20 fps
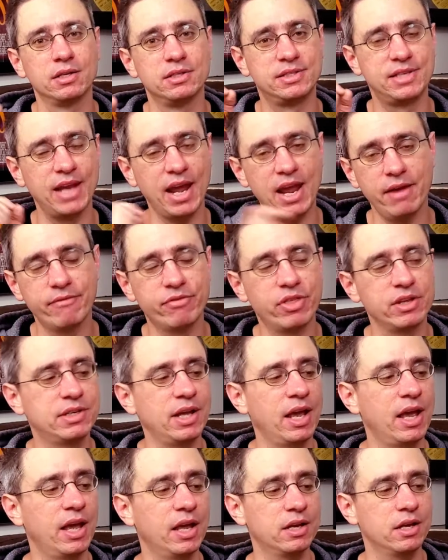Day of the
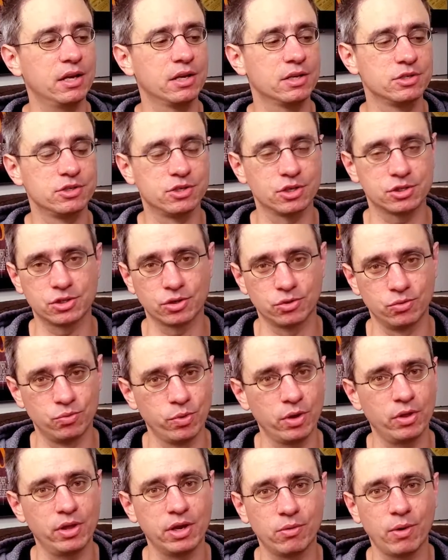Dead, just a
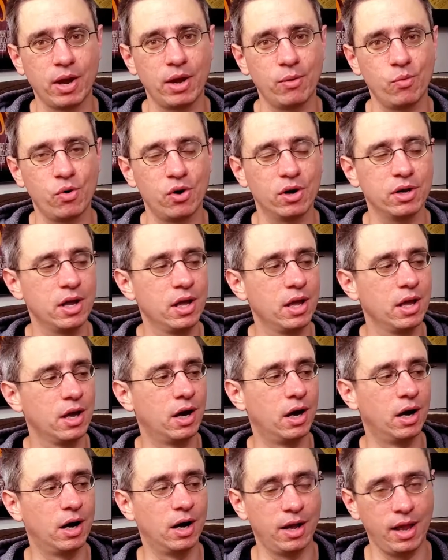really great one,
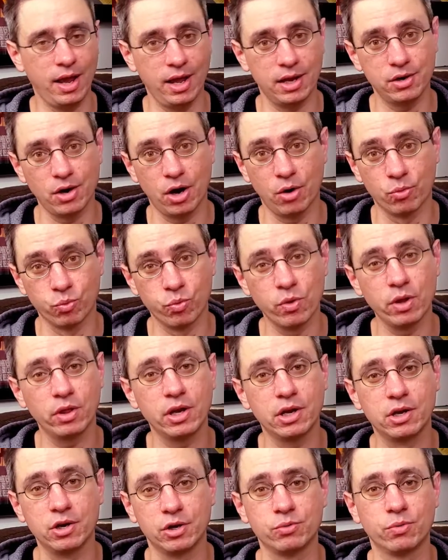and a really
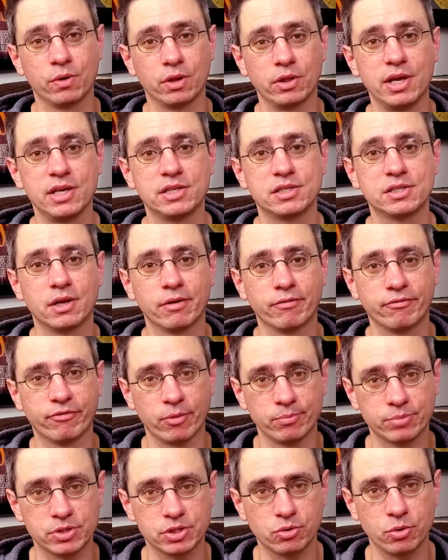good release
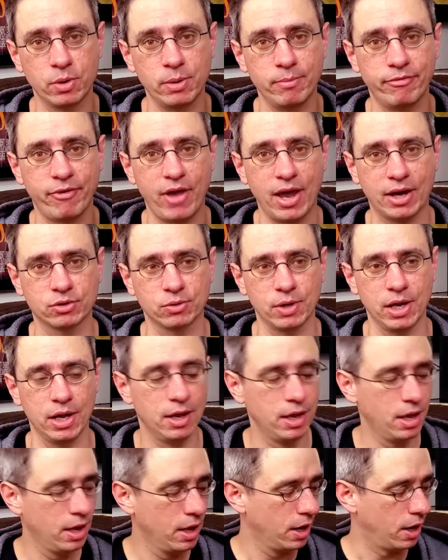from Scream Factory.
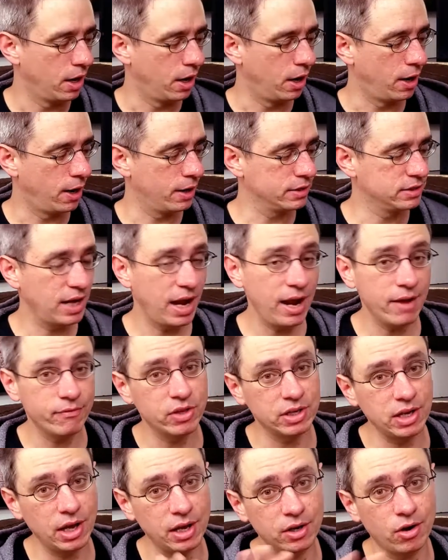Day of
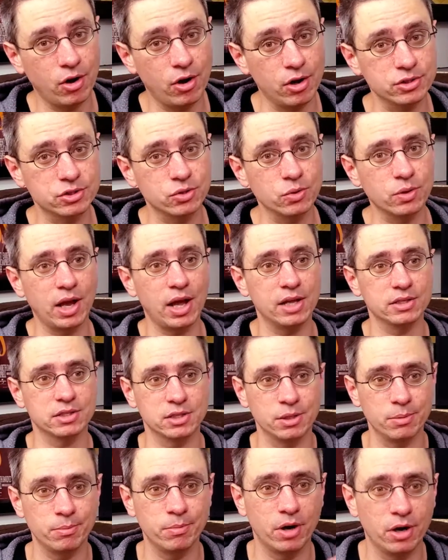the Dead also got
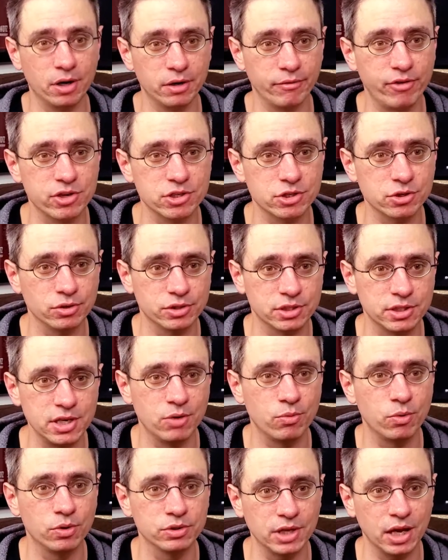some unofficial
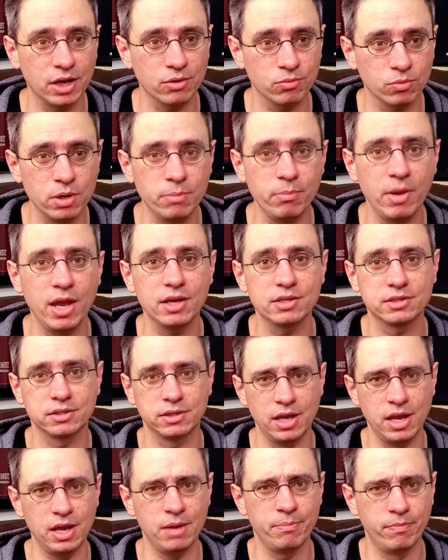sequels and remakes.
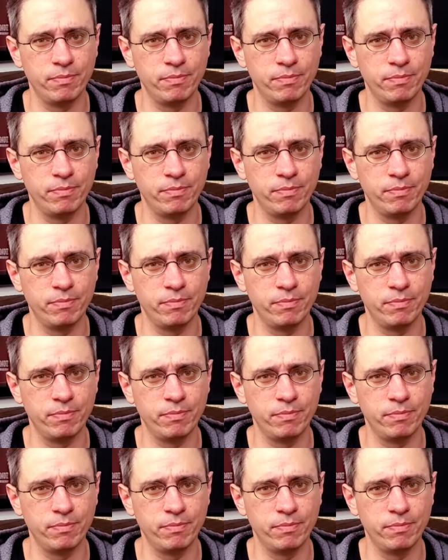The